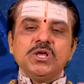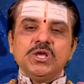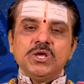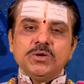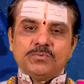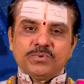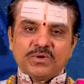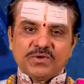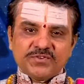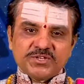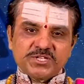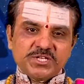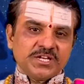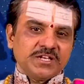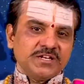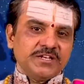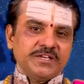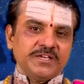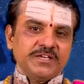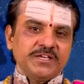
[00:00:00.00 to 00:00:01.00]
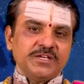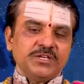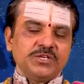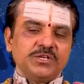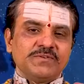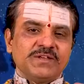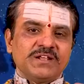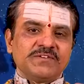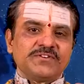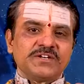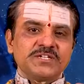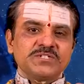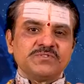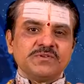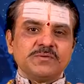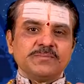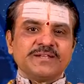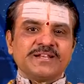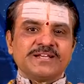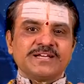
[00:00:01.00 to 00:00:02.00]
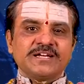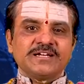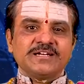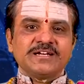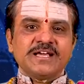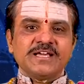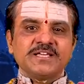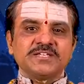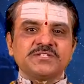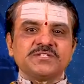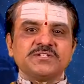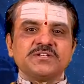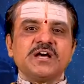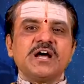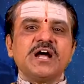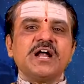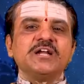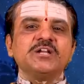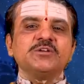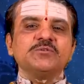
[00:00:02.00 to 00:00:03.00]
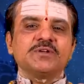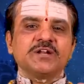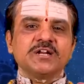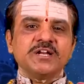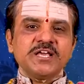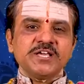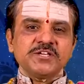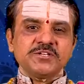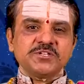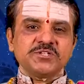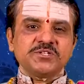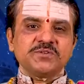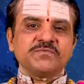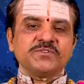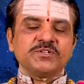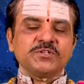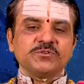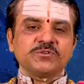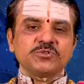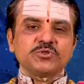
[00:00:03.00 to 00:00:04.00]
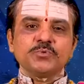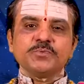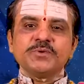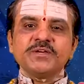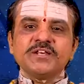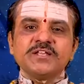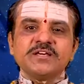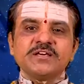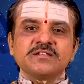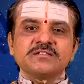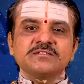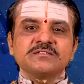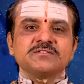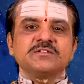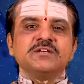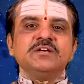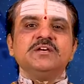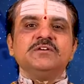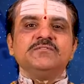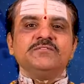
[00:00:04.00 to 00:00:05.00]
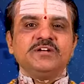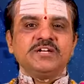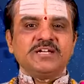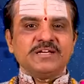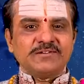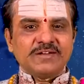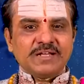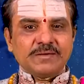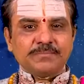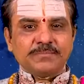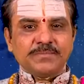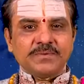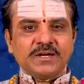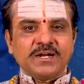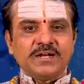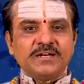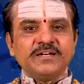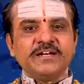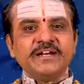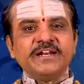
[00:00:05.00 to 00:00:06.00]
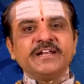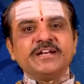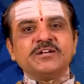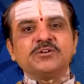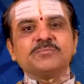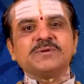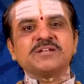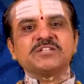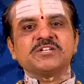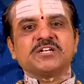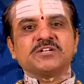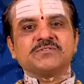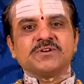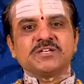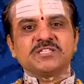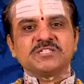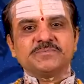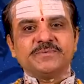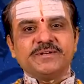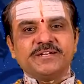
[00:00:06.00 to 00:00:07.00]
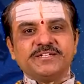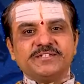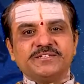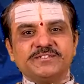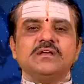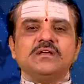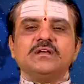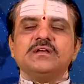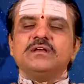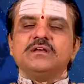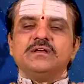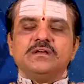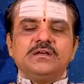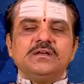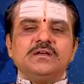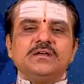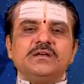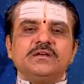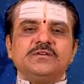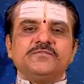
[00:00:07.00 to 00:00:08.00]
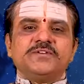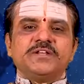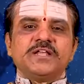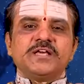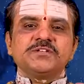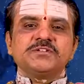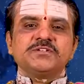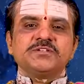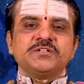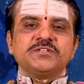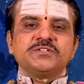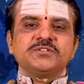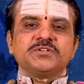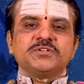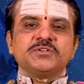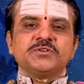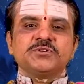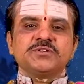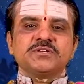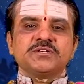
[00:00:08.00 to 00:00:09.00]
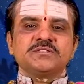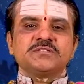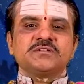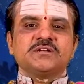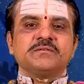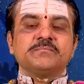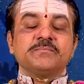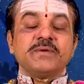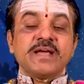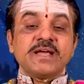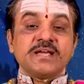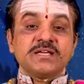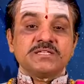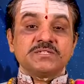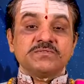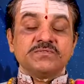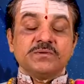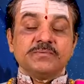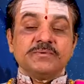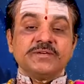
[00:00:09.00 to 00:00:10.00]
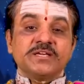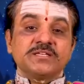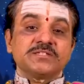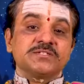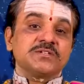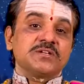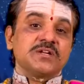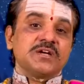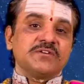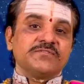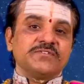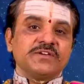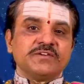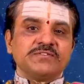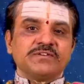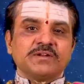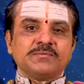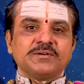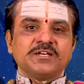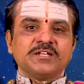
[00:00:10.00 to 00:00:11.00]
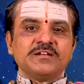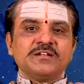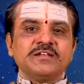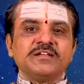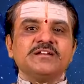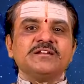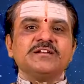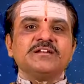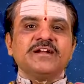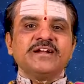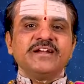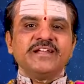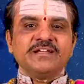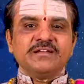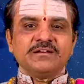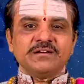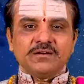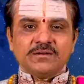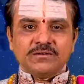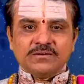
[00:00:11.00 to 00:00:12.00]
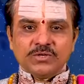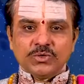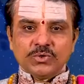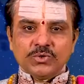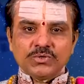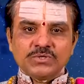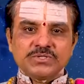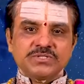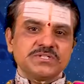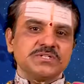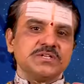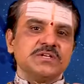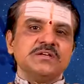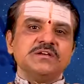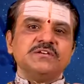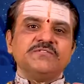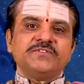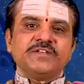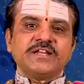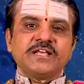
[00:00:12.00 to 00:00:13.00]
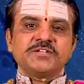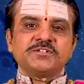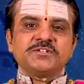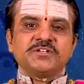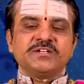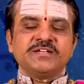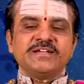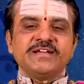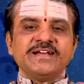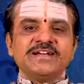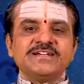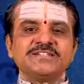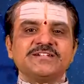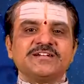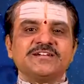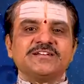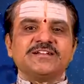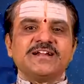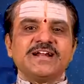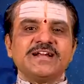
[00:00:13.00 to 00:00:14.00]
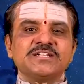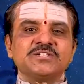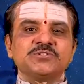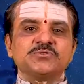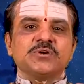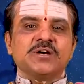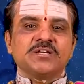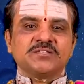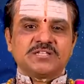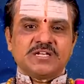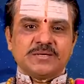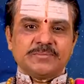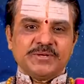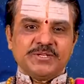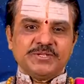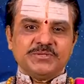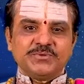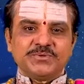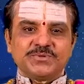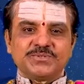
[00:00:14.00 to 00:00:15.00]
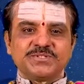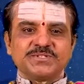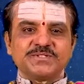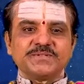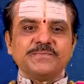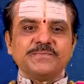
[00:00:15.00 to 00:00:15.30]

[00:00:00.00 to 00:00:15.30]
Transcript: Professionally, your efforts will be recognized and your relationship with your superiors will develop, leading into much advancement. Financial institutions and banks will be extra favorable in lending loans, financial aids, and grants to entrepreneurs.